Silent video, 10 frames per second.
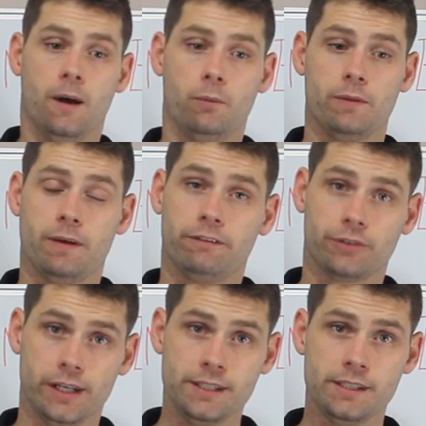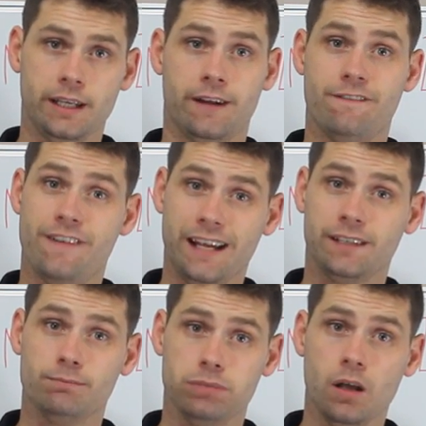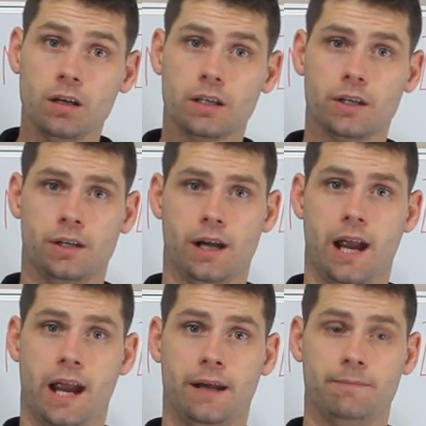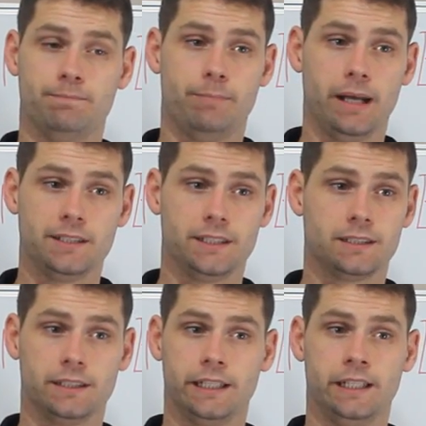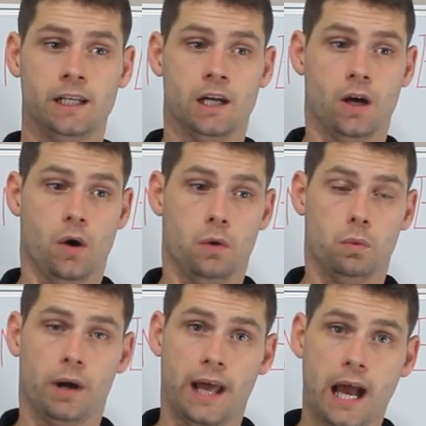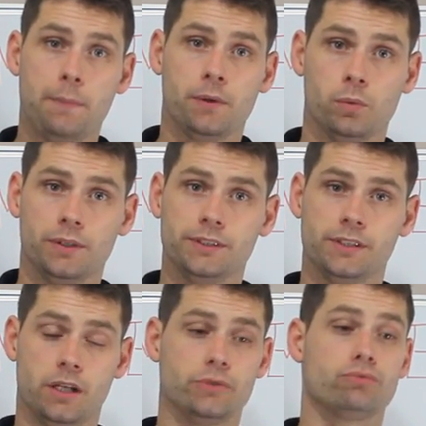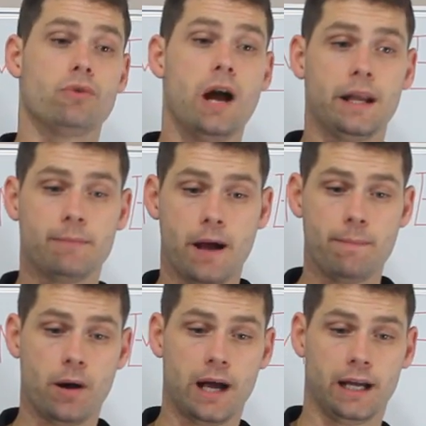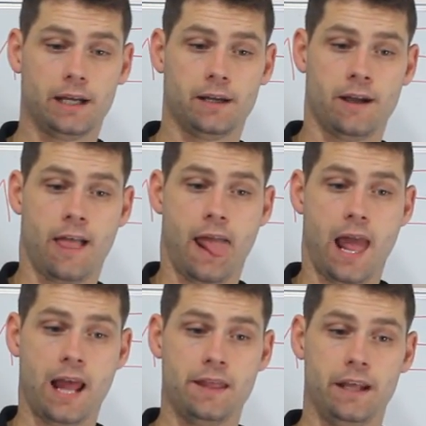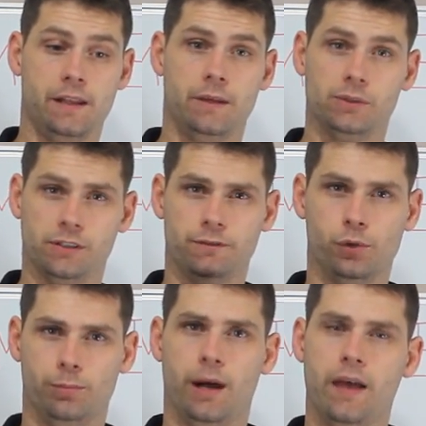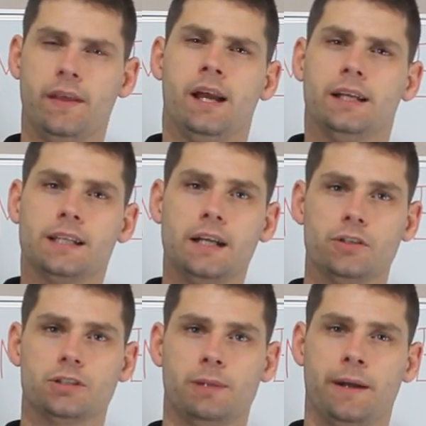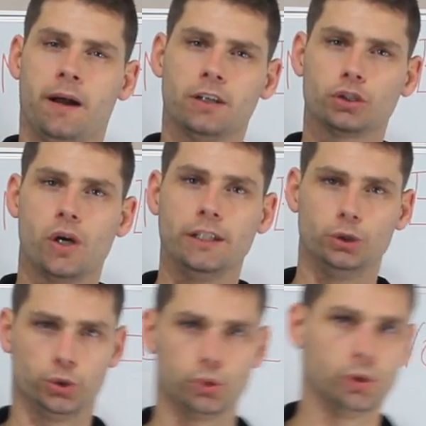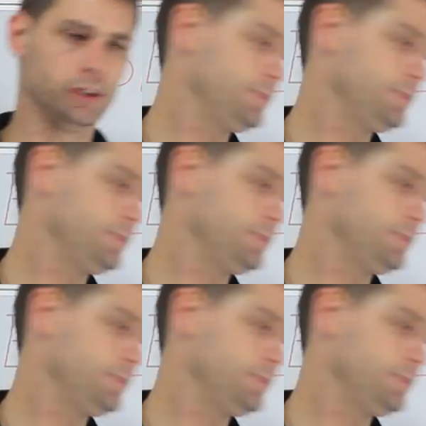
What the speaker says: with my friends in a vacant block, and basically what happened was I was riding my bike and then there was a footpath. It's hard to explain. I'm going to try and draw